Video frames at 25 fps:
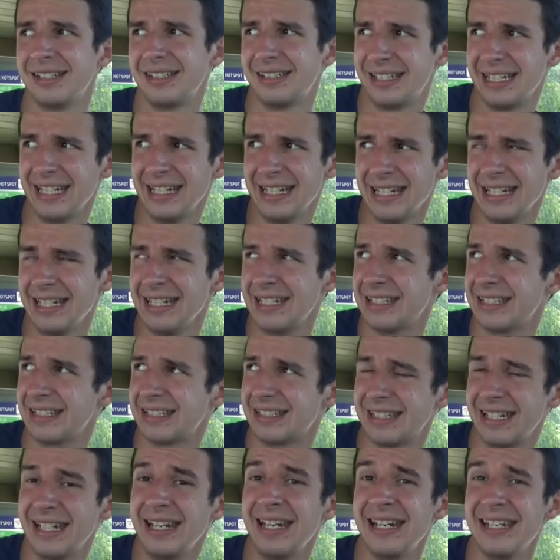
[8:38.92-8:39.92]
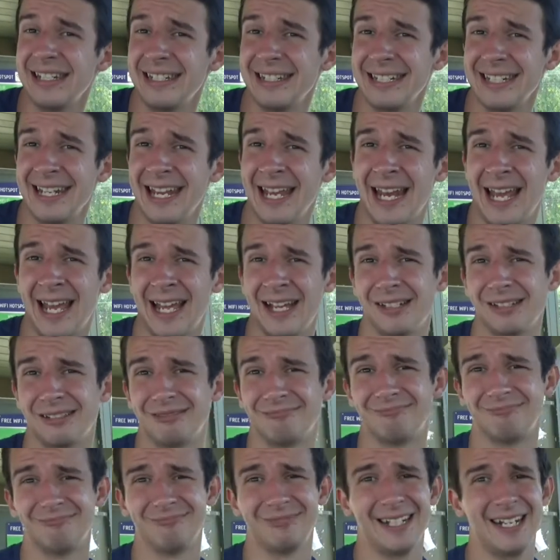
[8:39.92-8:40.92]
He needs he needs to get out.
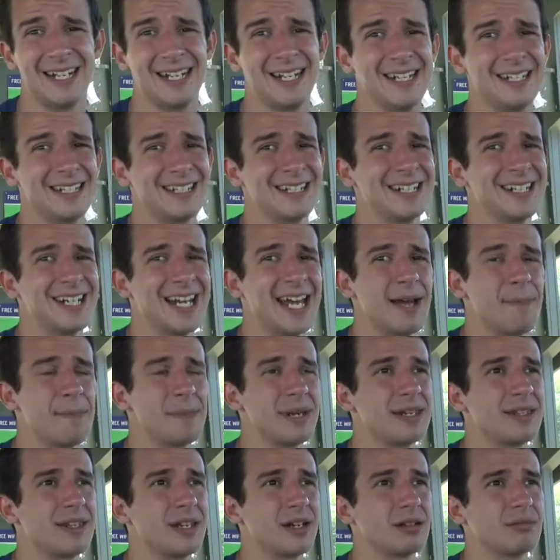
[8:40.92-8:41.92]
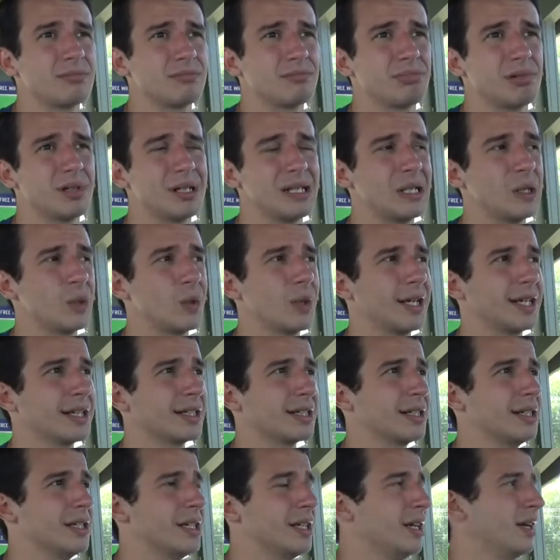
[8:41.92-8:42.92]
He needs to not be there pretty
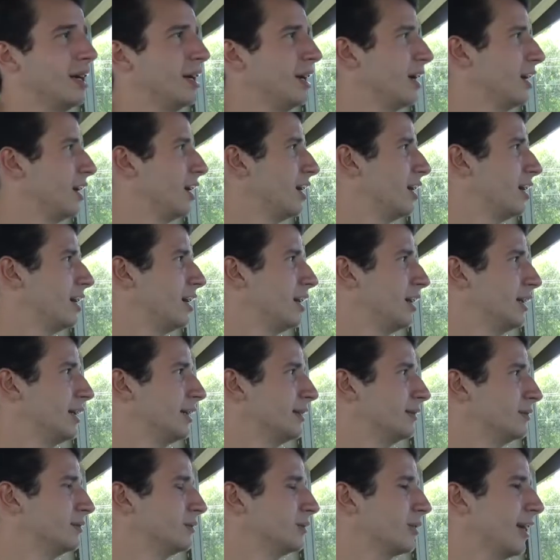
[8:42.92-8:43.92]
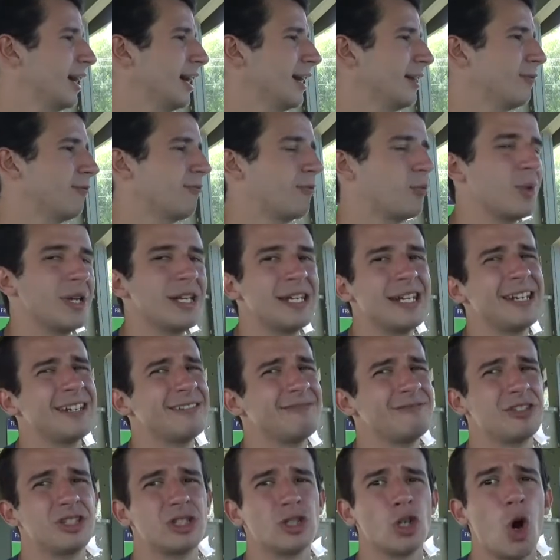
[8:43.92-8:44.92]
quick. Uh, I, we
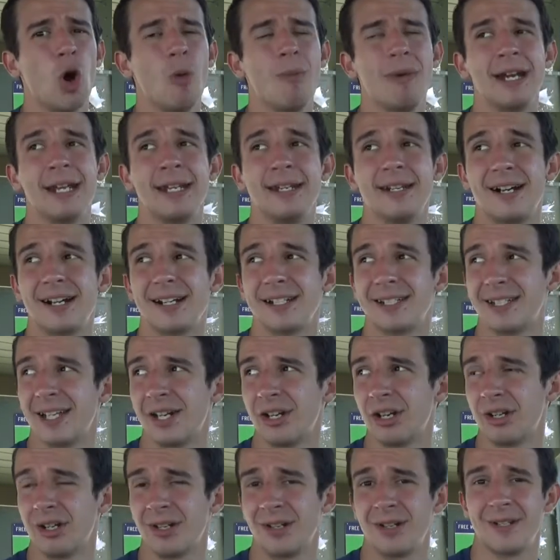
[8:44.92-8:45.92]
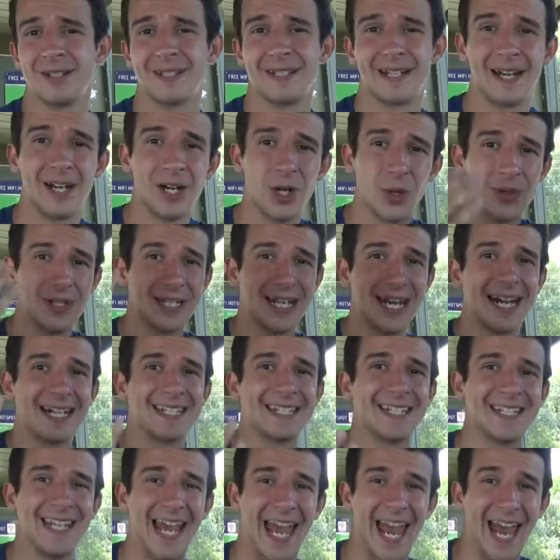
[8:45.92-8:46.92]
need so many young senators, and I know
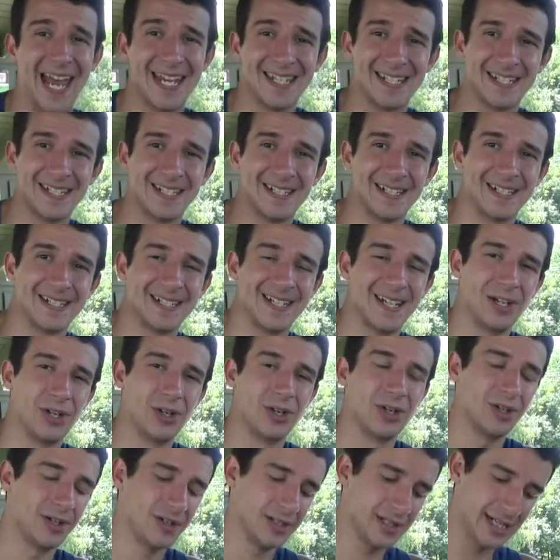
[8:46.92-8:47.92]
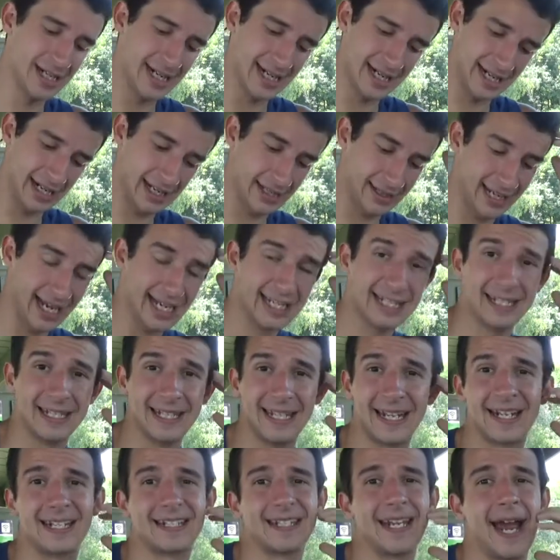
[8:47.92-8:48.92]
Texas has a young senator, and that's
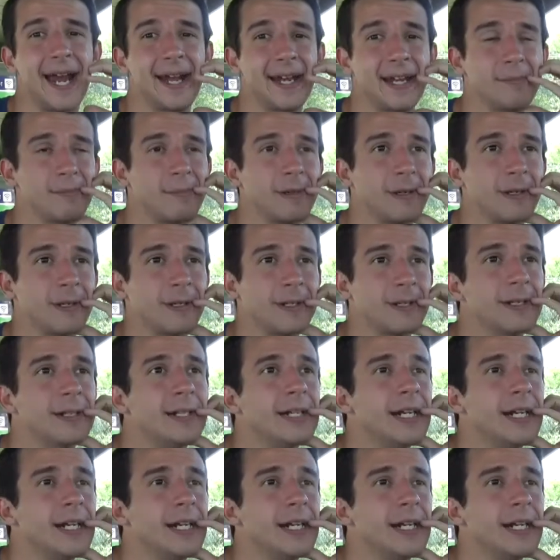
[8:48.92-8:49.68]
the exciting part.